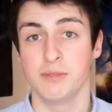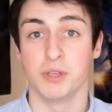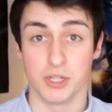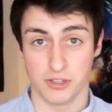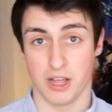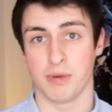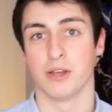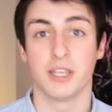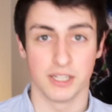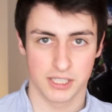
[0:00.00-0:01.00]
You can do that by
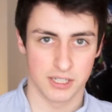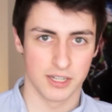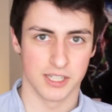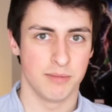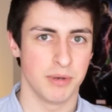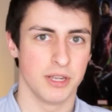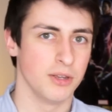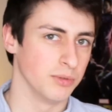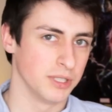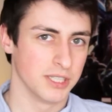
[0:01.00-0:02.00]
looking at the stars. Anybody
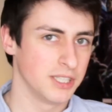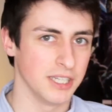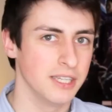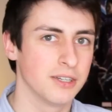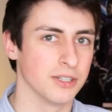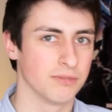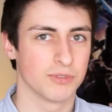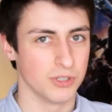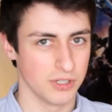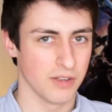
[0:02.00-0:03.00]
who was at sea
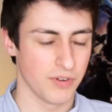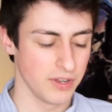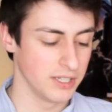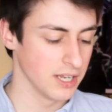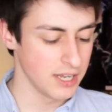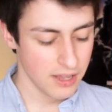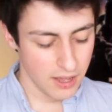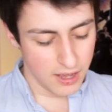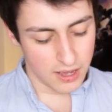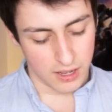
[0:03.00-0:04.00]
could do that very easily.
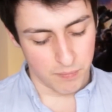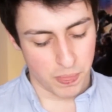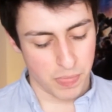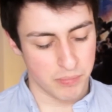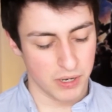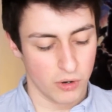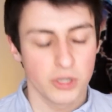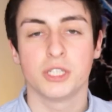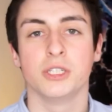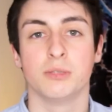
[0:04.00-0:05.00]
But
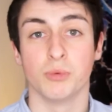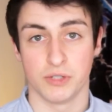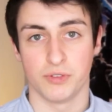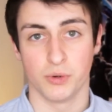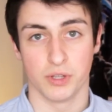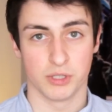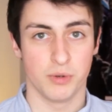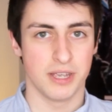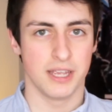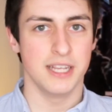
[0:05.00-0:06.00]
longitude is more difficult. There was
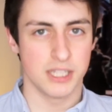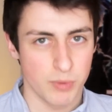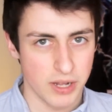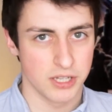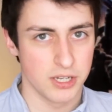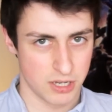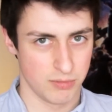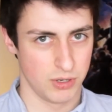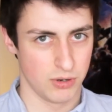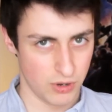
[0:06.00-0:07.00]
no easy way to
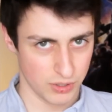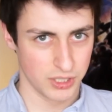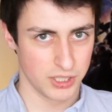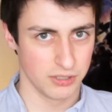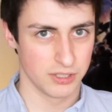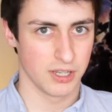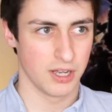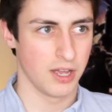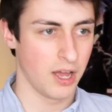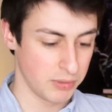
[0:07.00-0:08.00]
determine your longitude
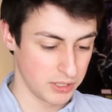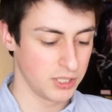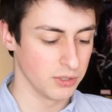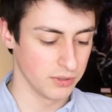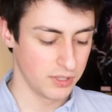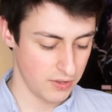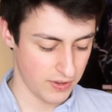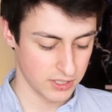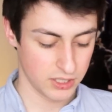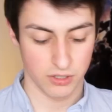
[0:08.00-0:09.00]
up until the
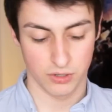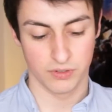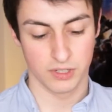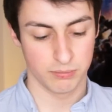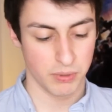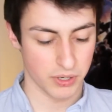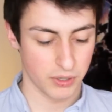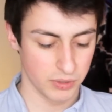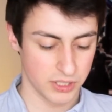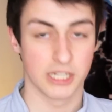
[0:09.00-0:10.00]
events of this book,
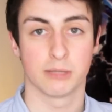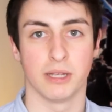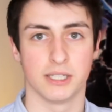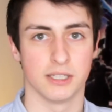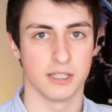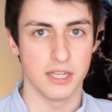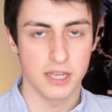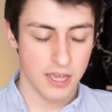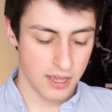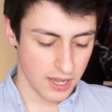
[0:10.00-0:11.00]
which takes place in the
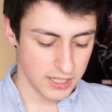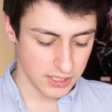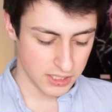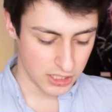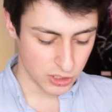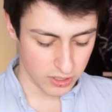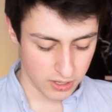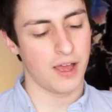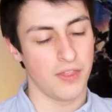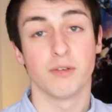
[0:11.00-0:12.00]
18th century.
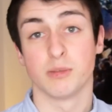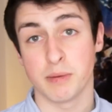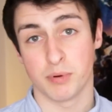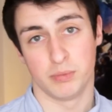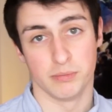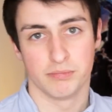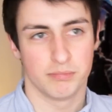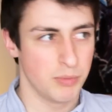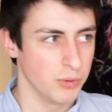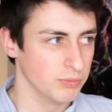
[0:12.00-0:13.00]
And that was a big problem.
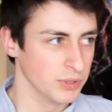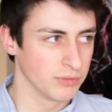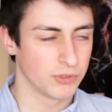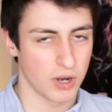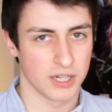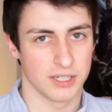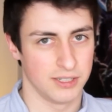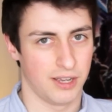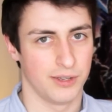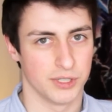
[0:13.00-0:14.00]
People would crash
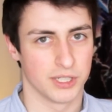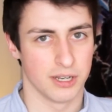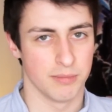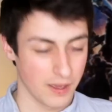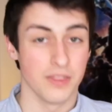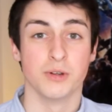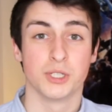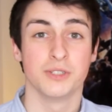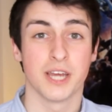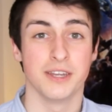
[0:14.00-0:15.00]
and die all the time. And there were
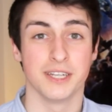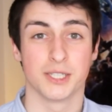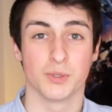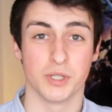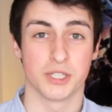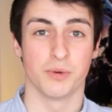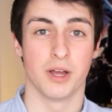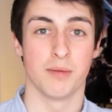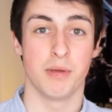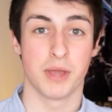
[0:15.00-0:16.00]
two techniques which
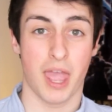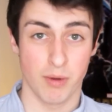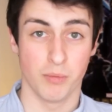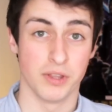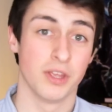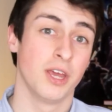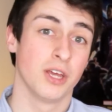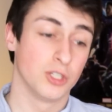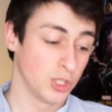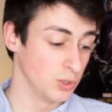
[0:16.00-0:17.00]
people came up with
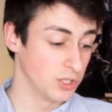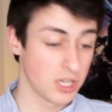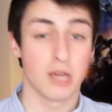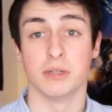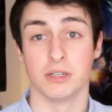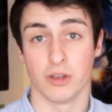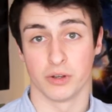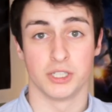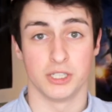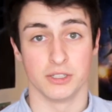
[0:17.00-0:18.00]
to determine
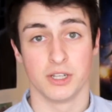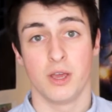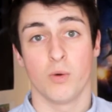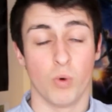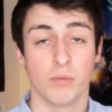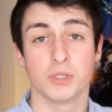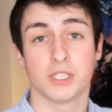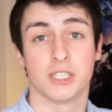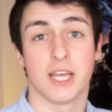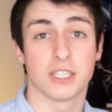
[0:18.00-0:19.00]
longitude. One was
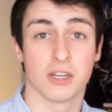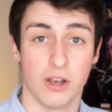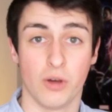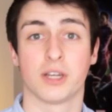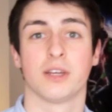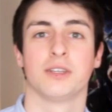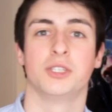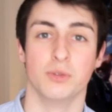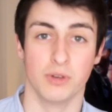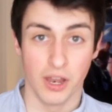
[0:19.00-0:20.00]
to set a clock
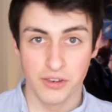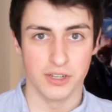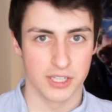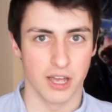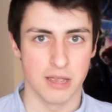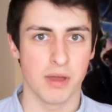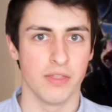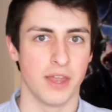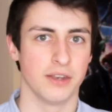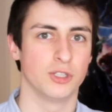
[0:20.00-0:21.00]
to London time
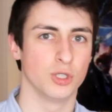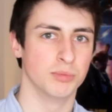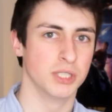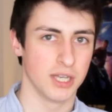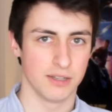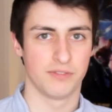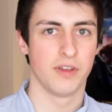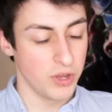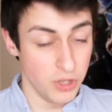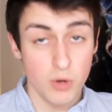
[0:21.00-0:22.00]
and then to
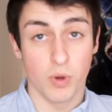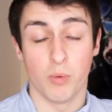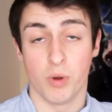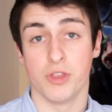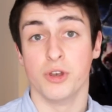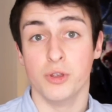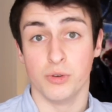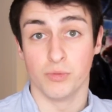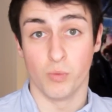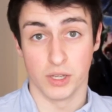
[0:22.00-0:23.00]
observe where you were, what the
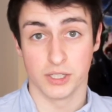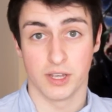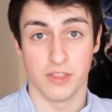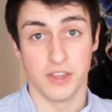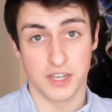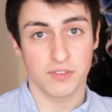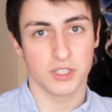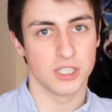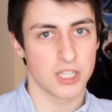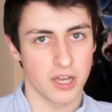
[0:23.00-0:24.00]
noon was. And then the
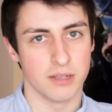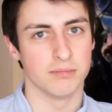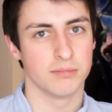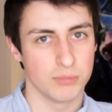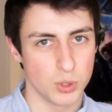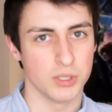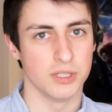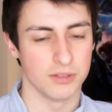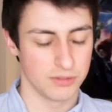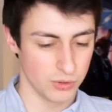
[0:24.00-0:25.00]
difference in time
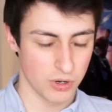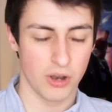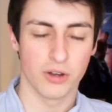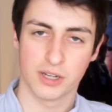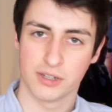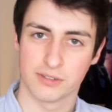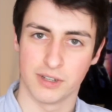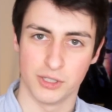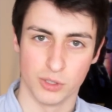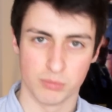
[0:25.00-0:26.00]
between your clock
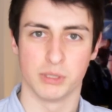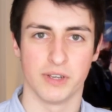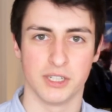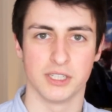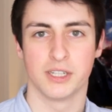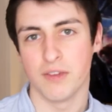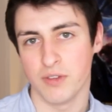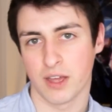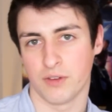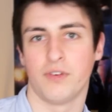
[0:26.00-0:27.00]
and your observation gave
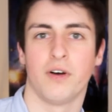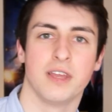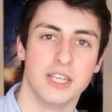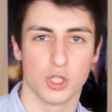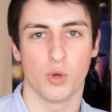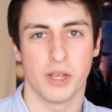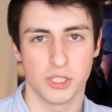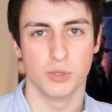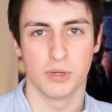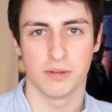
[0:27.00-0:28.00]
you how far east or
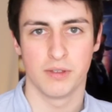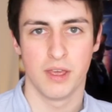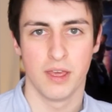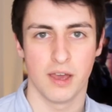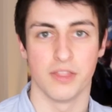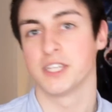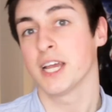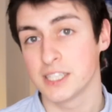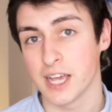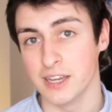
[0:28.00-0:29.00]
west you were. And the
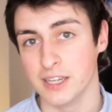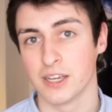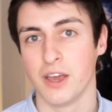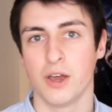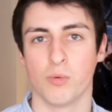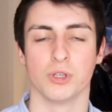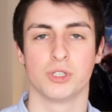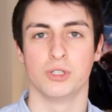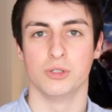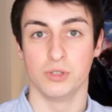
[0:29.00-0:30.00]
second technique
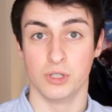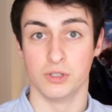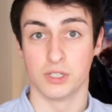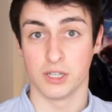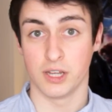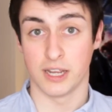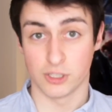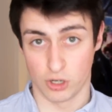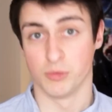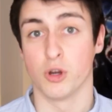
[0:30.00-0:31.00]
was to use an
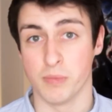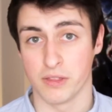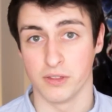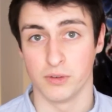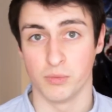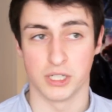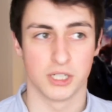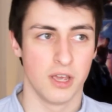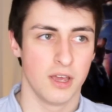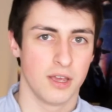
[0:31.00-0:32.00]
astronomical method,
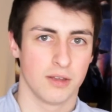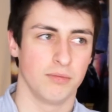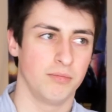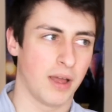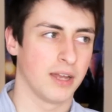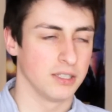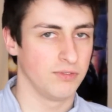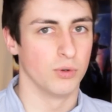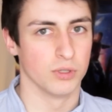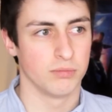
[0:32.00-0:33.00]
which had its
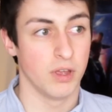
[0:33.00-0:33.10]
flaws.